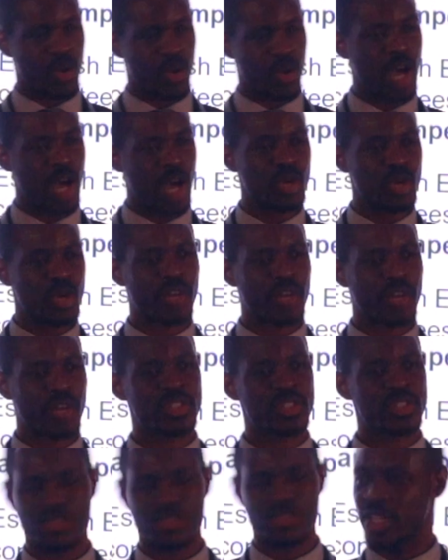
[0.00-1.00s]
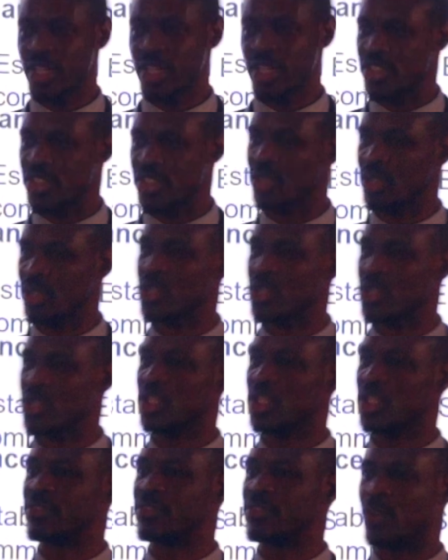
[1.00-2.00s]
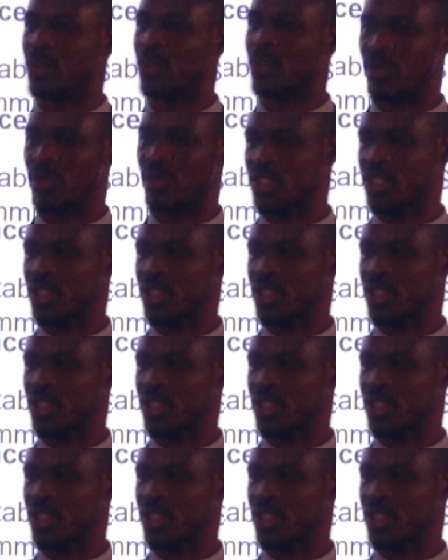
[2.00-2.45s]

do our risk strategy also involves